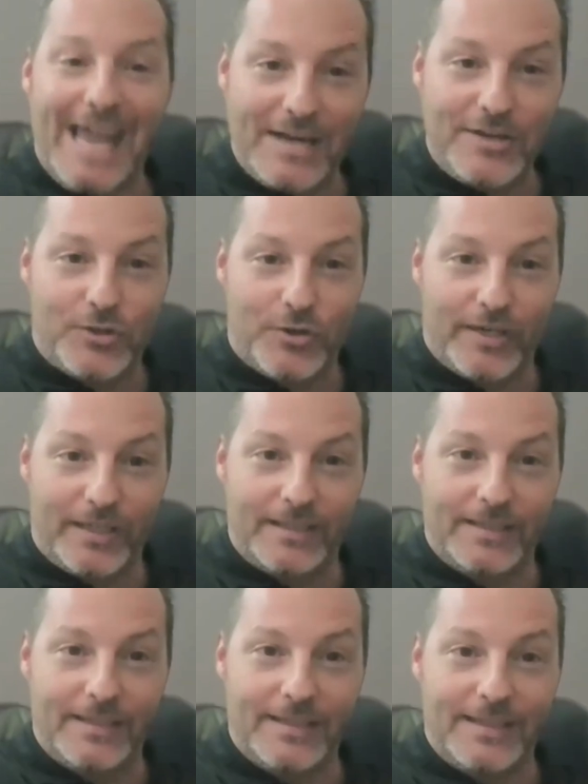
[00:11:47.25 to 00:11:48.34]

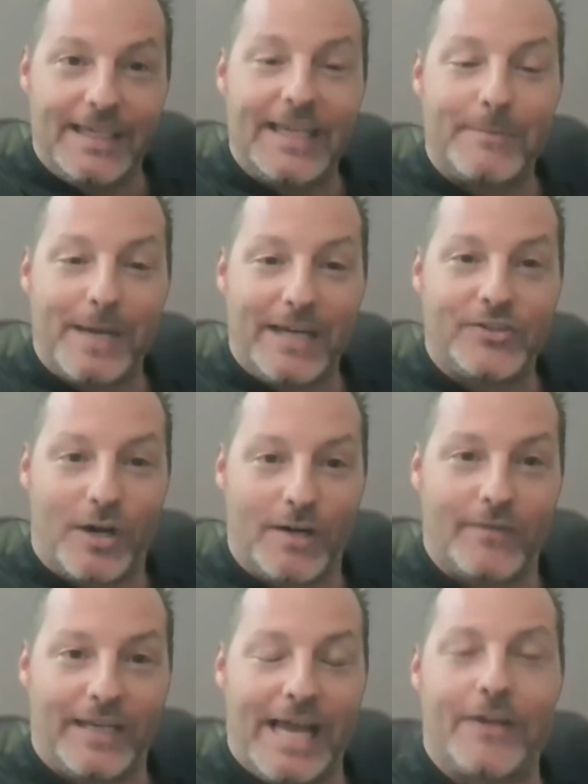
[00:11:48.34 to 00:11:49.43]
entry in my
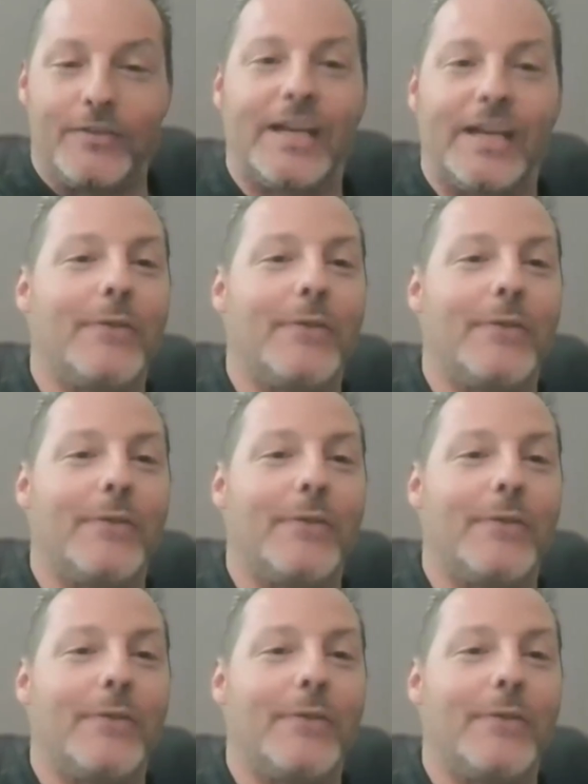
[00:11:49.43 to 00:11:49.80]
chart of accounts.